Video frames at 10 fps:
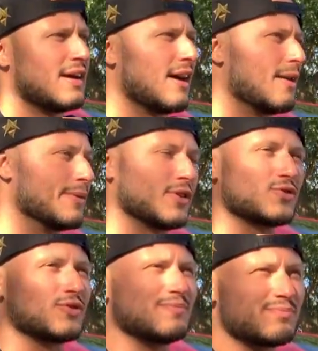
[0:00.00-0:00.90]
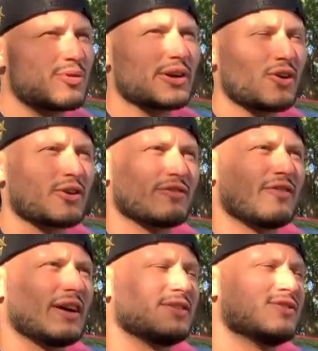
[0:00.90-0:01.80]
But those are pretty hard to
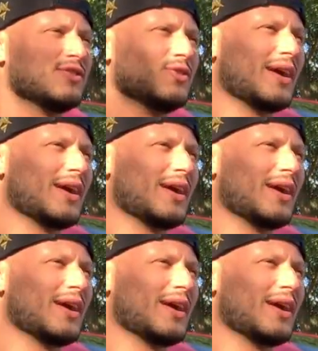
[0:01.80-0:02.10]
find too.